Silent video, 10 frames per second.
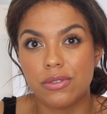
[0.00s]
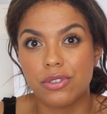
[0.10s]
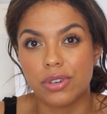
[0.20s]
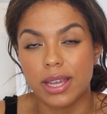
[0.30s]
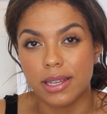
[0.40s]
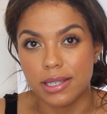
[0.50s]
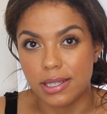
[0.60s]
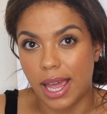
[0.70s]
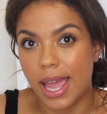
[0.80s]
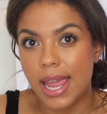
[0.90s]
used during the
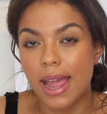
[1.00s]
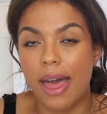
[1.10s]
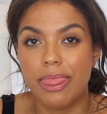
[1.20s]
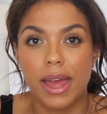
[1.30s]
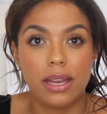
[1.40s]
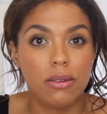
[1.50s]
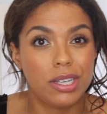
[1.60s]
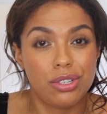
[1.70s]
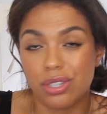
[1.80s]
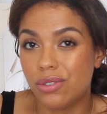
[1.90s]
day and then you
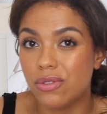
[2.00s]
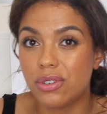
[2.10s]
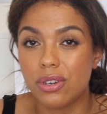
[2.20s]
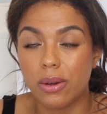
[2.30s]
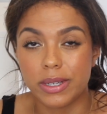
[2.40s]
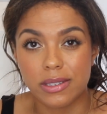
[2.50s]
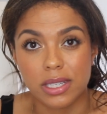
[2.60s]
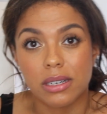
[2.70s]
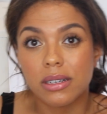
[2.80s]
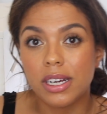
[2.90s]
can choose you know a
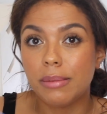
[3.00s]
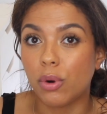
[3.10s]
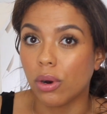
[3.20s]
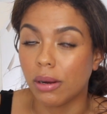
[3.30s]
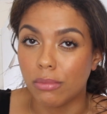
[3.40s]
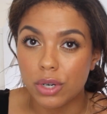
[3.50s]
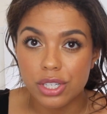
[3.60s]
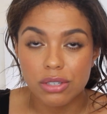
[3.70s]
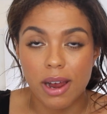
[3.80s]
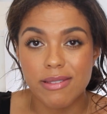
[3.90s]
serum or a
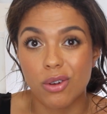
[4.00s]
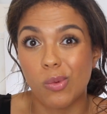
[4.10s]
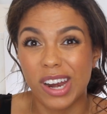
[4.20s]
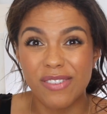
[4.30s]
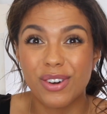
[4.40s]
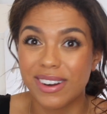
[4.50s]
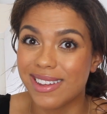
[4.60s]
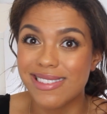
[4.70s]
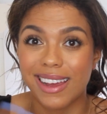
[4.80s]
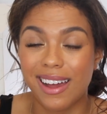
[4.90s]
moisturizer whatever it
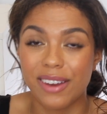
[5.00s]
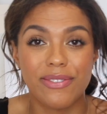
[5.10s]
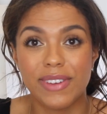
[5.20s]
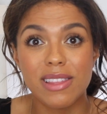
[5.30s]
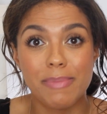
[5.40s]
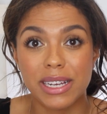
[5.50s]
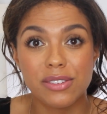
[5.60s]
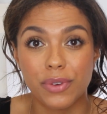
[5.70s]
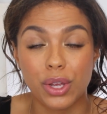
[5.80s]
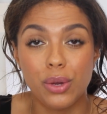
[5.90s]
is that kind of fits
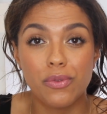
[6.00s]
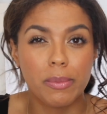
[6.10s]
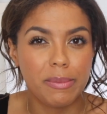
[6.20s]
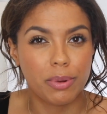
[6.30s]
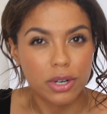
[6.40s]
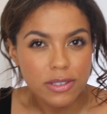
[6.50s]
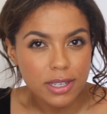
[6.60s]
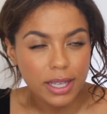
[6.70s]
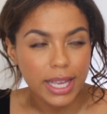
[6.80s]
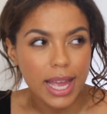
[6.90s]
best for you for me
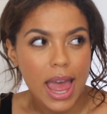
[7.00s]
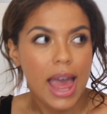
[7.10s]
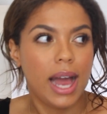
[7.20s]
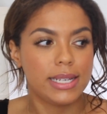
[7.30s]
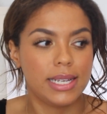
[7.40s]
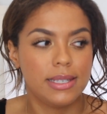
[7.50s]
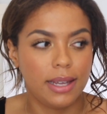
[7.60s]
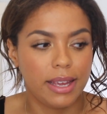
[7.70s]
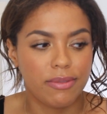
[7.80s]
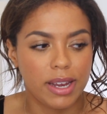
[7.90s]
personally I tend to
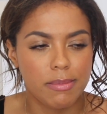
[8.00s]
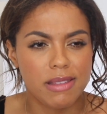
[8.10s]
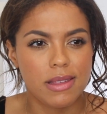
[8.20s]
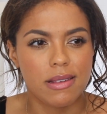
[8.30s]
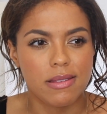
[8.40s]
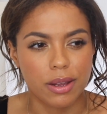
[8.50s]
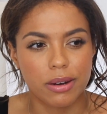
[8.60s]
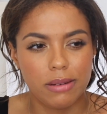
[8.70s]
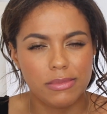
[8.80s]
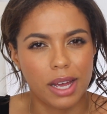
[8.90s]
like vitamin C
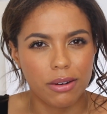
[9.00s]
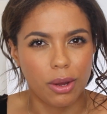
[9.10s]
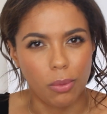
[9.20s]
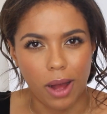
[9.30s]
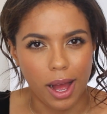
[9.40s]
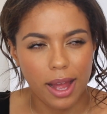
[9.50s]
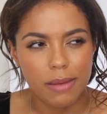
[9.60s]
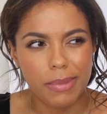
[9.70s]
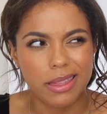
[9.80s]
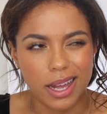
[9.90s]
serums. I don't know
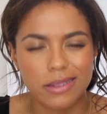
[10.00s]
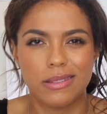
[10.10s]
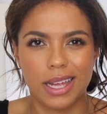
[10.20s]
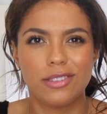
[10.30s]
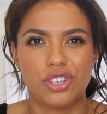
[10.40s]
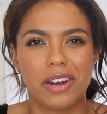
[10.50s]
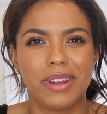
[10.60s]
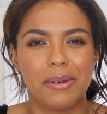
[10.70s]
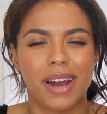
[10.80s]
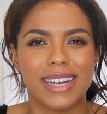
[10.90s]
why, but that, that's
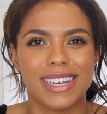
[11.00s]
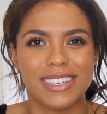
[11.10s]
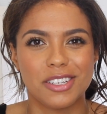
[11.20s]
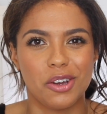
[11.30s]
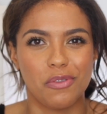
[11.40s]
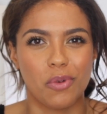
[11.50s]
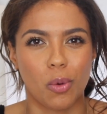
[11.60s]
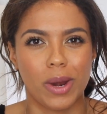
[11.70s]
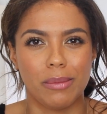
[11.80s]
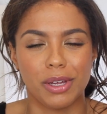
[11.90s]
generally what I tend to go
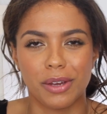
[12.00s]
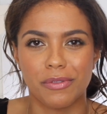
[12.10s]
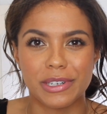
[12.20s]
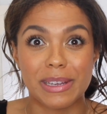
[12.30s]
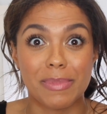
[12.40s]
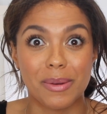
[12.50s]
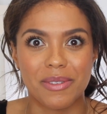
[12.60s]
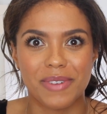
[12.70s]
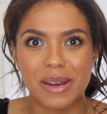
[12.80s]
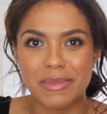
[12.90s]
for when I'm looking for something
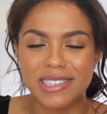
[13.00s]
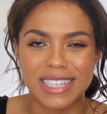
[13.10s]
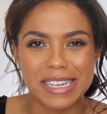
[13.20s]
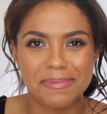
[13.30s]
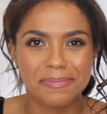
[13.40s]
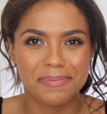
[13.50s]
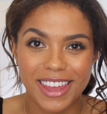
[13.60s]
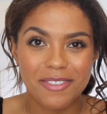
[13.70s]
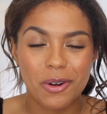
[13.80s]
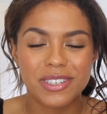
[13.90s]
with vitamin C.
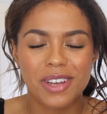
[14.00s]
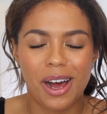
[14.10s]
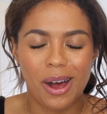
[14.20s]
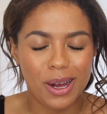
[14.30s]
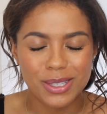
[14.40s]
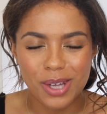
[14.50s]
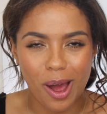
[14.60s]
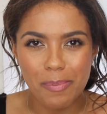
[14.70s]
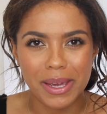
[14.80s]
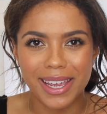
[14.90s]
Then of course a hot
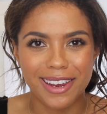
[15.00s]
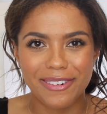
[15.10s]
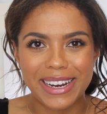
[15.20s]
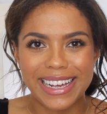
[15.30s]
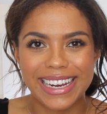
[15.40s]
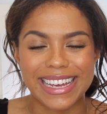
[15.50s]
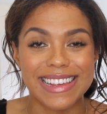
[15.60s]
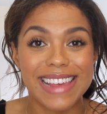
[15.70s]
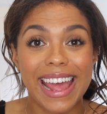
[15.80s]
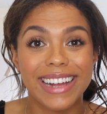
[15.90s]
topic ingredient
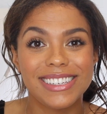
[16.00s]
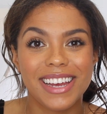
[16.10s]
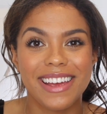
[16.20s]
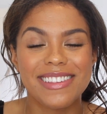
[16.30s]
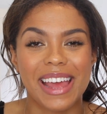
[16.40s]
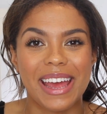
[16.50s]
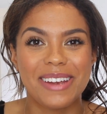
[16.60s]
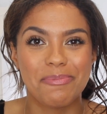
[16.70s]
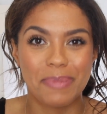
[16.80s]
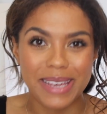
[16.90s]
is AHAs and